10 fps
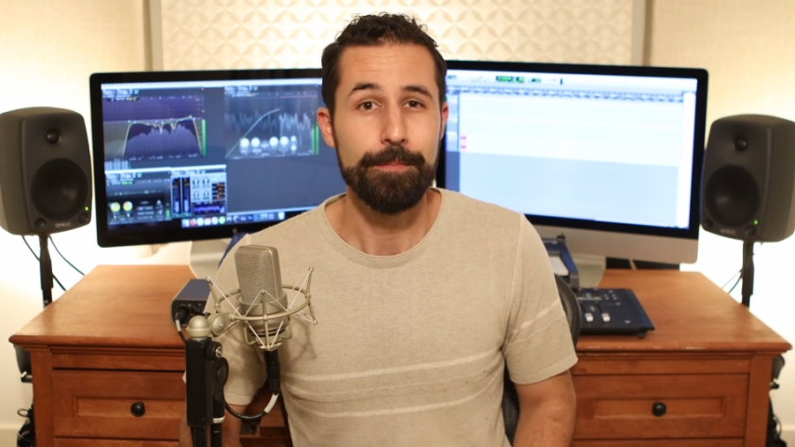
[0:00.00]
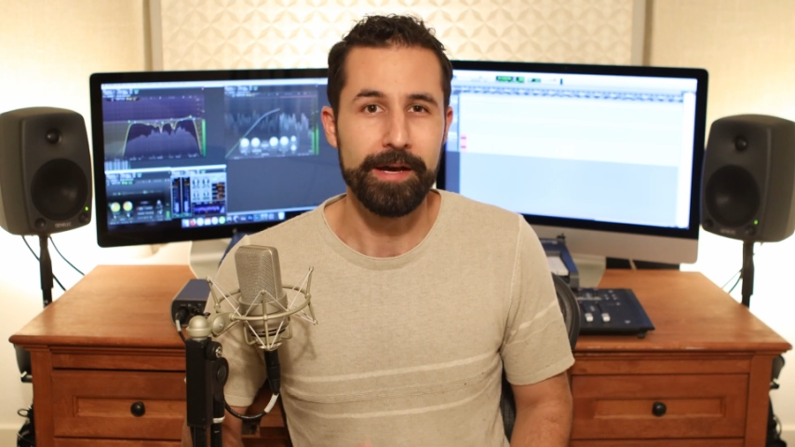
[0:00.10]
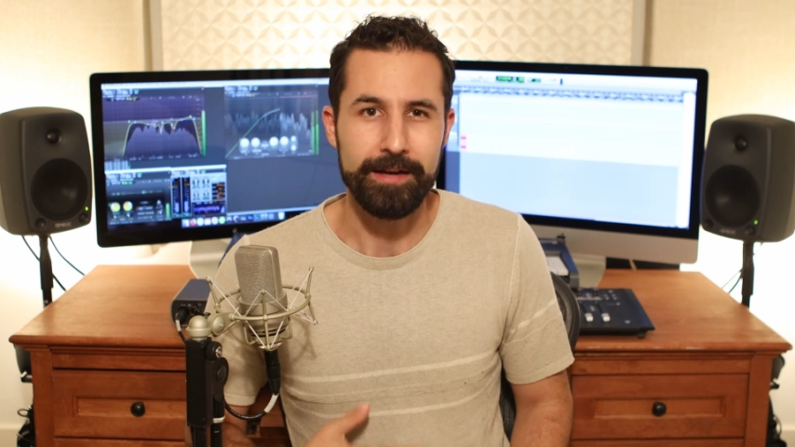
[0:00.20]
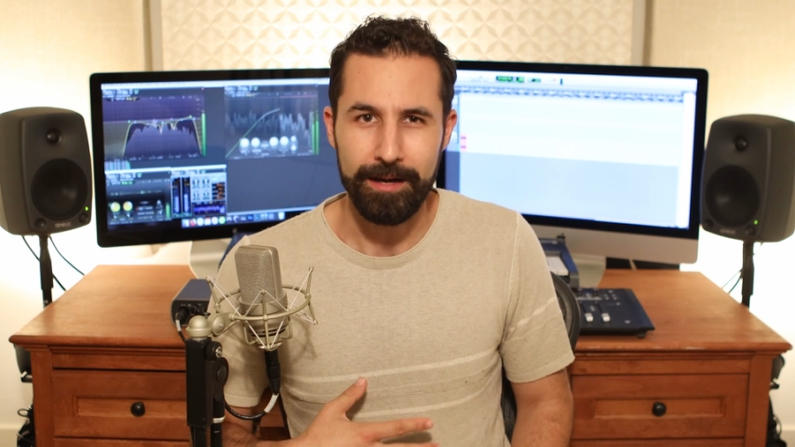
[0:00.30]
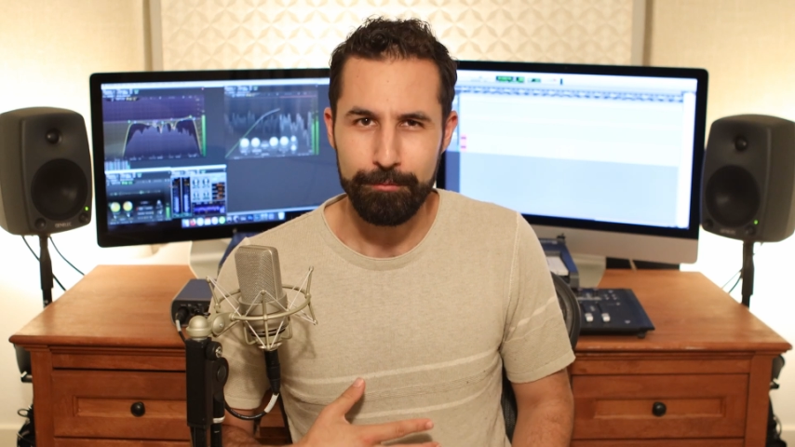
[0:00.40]

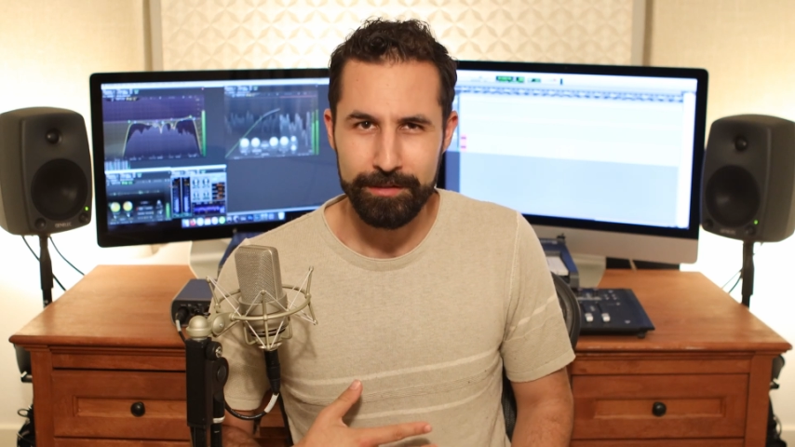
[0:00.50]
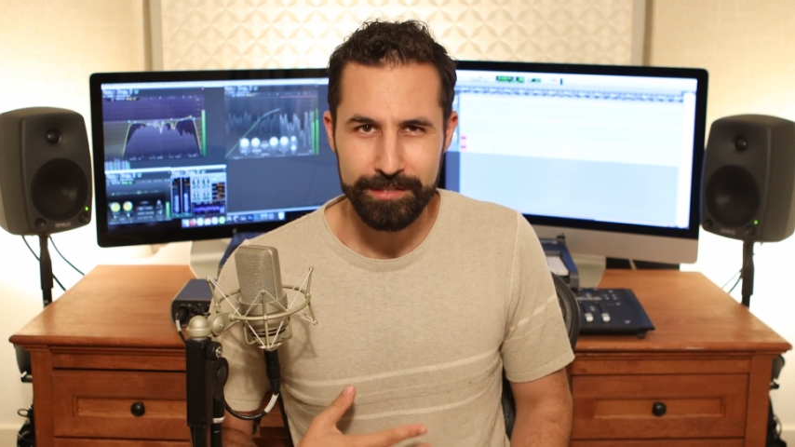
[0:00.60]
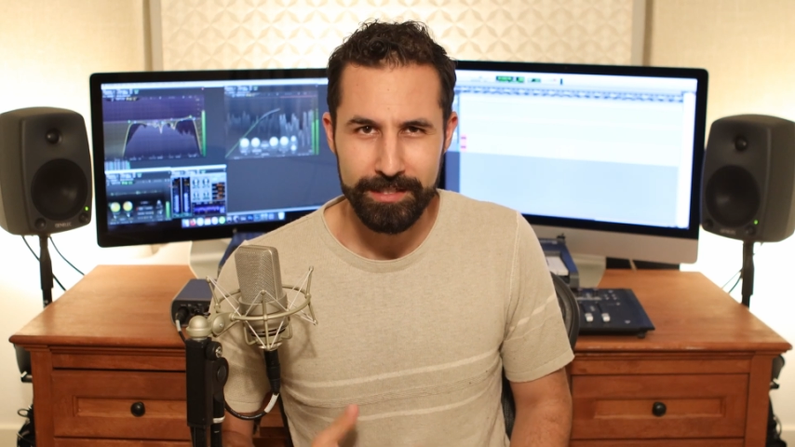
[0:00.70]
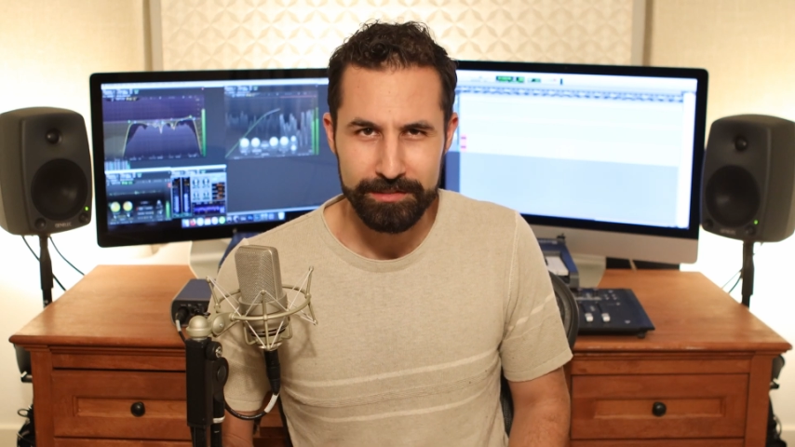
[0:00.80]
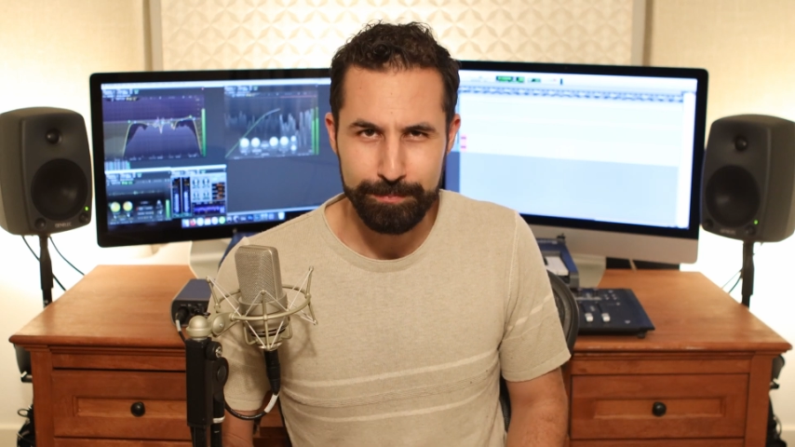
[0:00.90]
but I want to
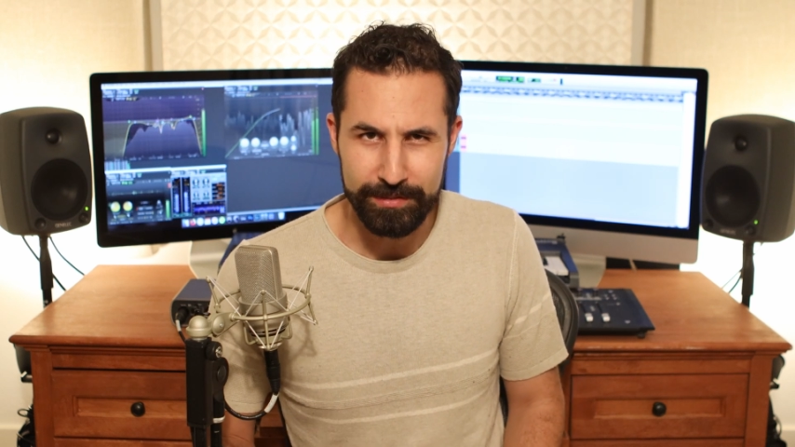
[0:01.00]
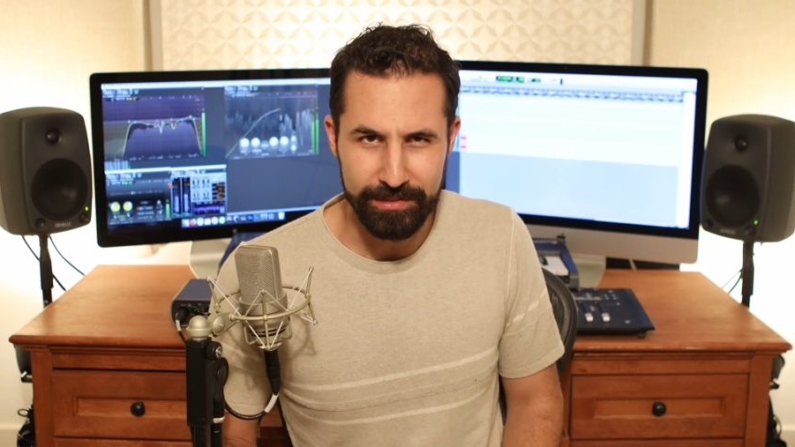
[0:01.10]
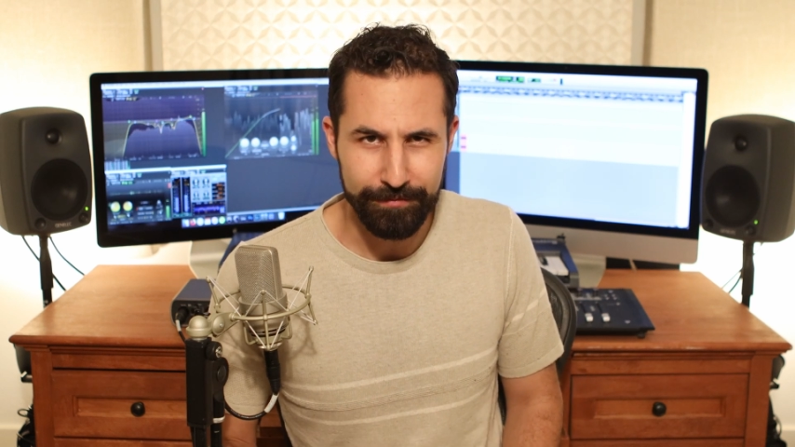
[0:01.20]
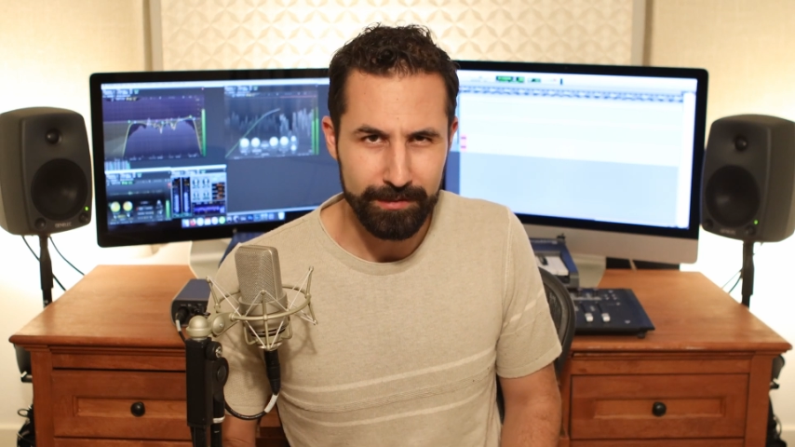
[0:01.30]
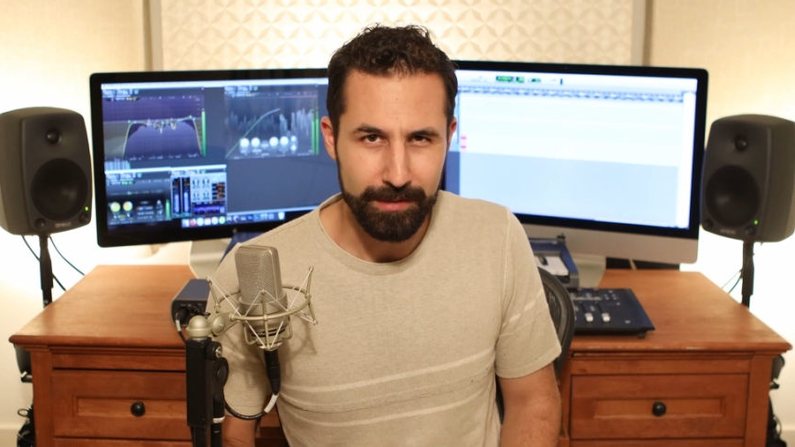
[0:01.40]
talk
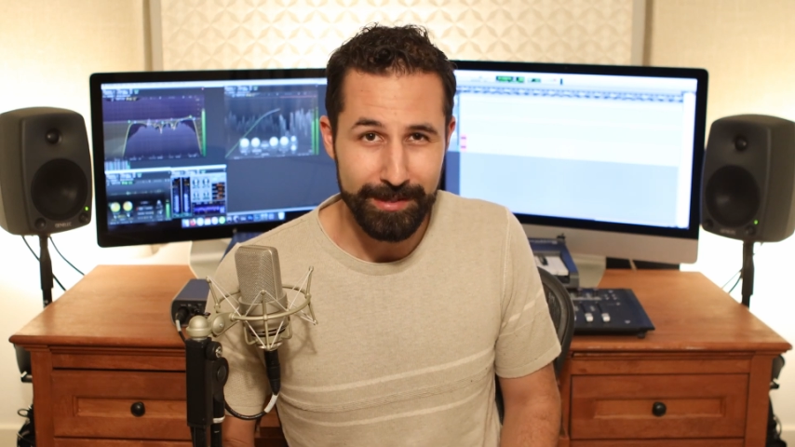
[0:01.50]
specifically